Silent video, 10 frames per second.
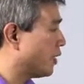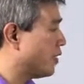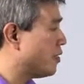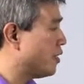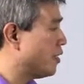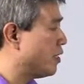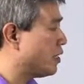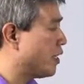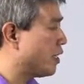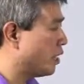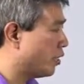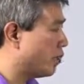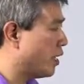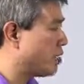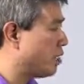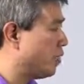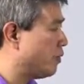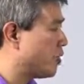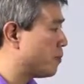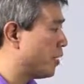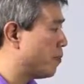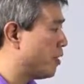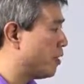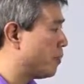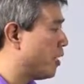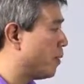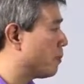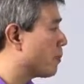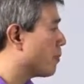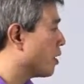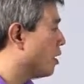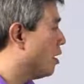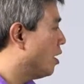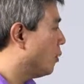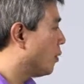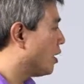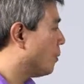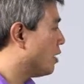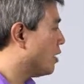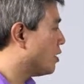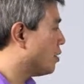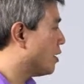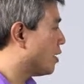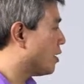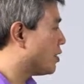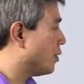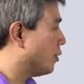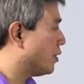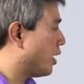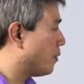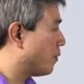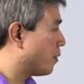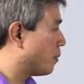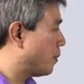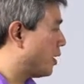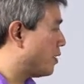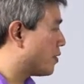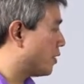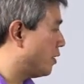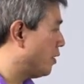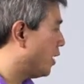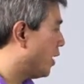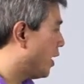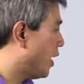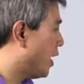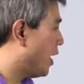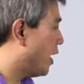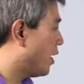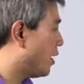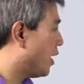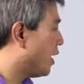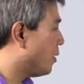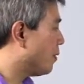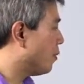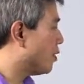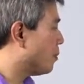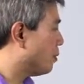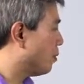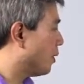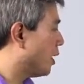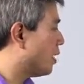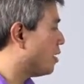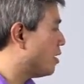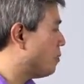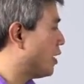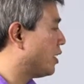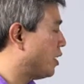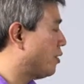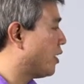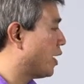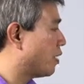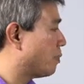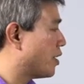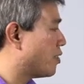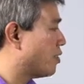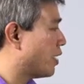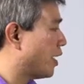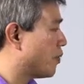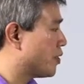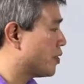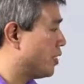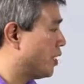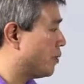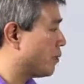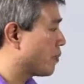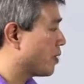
This is the color wedge of Display P3. What I'm going to do here is hold that for comparison, and I am going to pull in the BenQ calibration that I've just done.